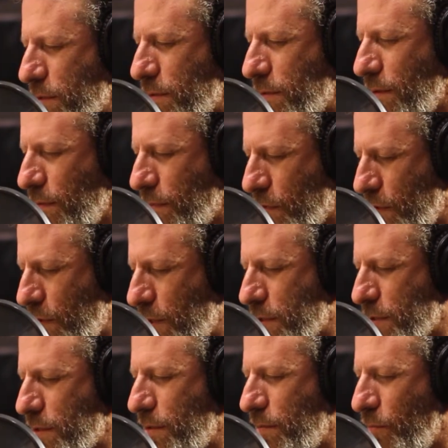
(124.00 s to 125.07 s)
Of
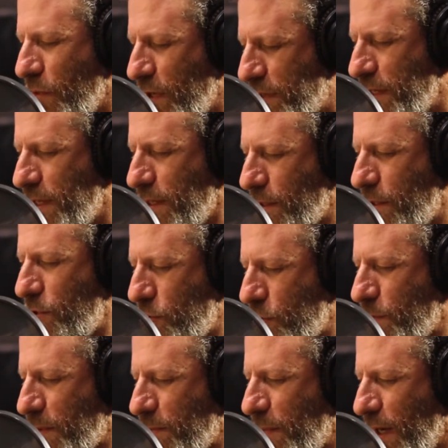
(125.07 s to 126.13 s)
course. Within the
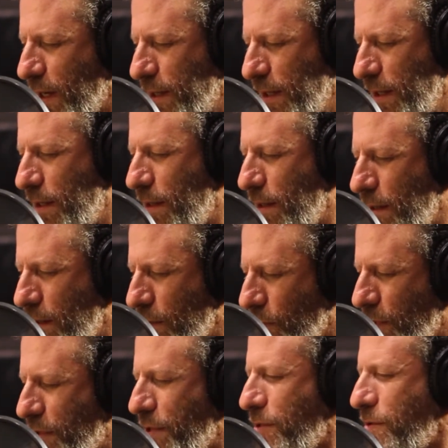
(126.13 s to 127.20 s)
human body,
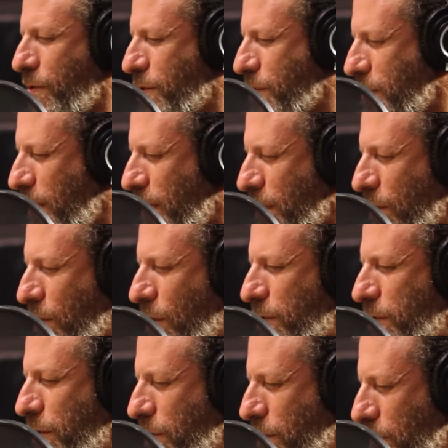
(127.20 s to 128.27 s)
within your genetic code
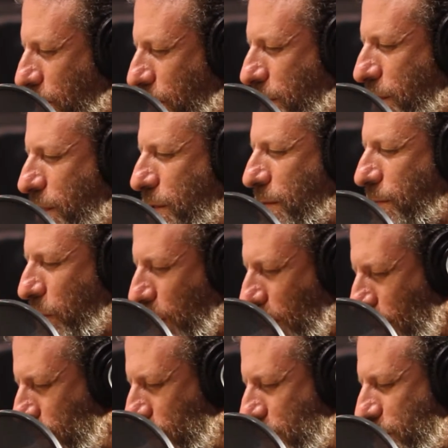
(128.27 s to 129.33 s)
and your nervous system, you
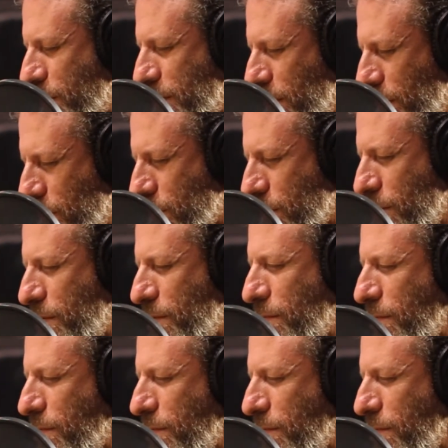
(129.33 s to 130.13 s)
have this potential.